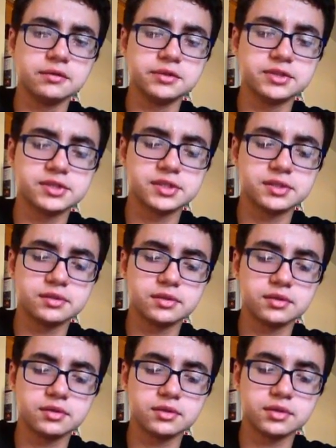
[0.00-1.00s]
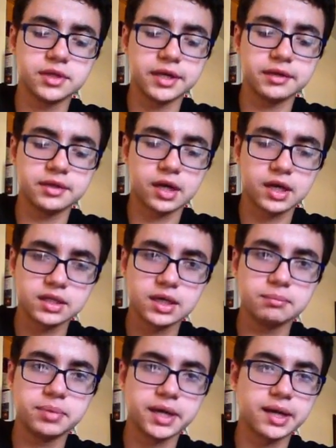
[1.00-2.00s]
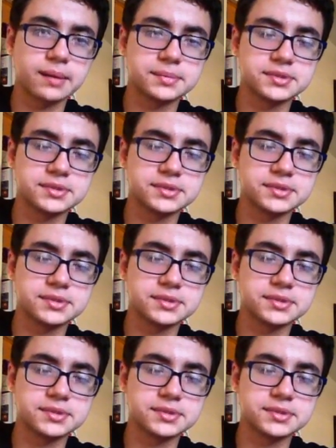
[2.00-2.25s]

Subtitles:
was the club picking up